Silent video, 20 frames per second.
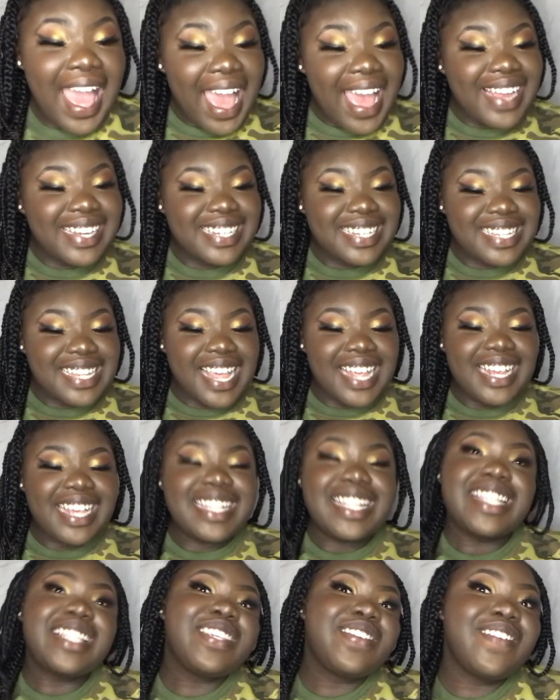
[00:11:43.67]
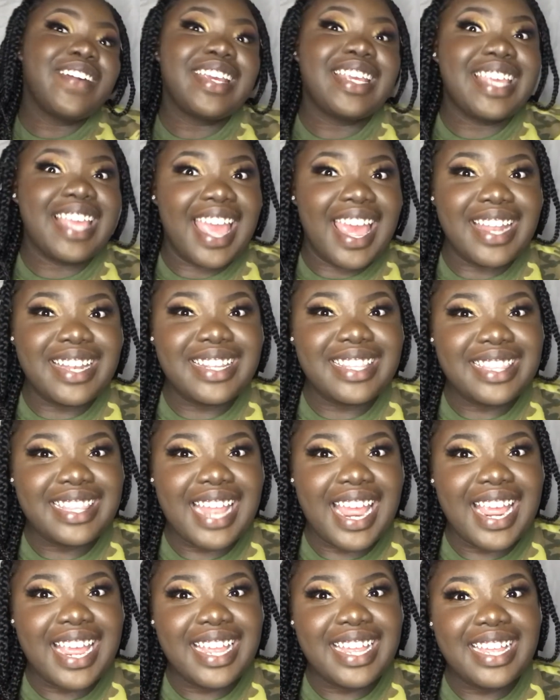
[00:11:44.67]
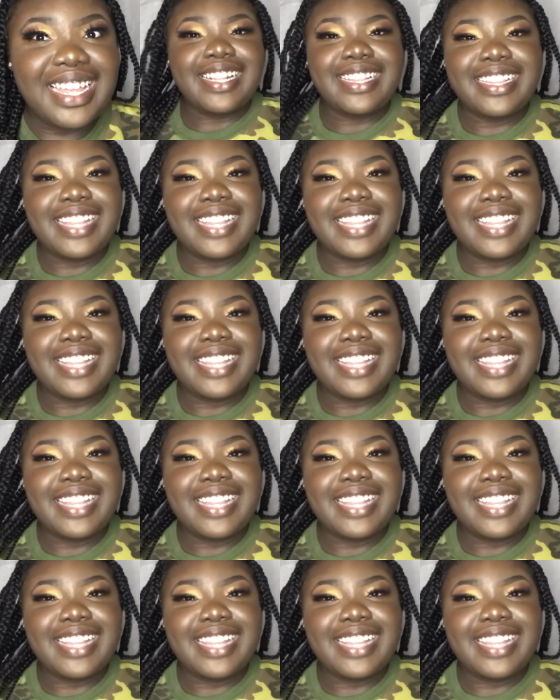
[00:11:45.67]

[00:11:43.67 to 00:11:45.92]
I just like to again thank